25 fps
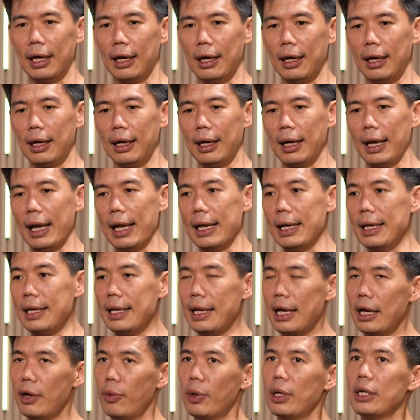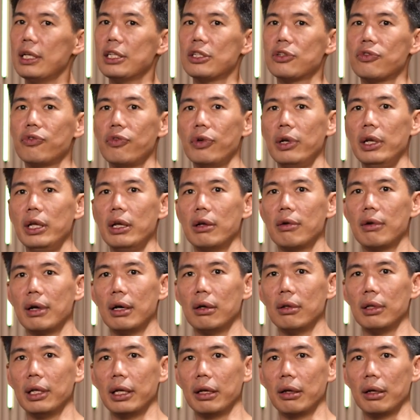And the other one is really
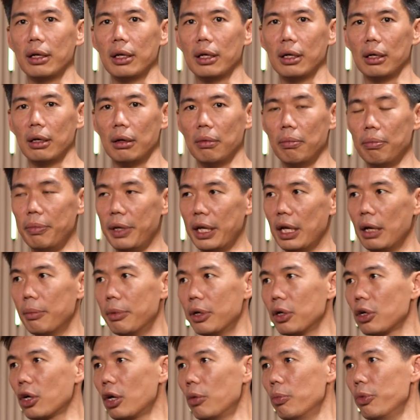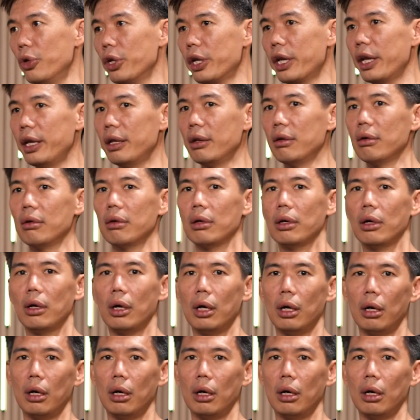around like being able to communicate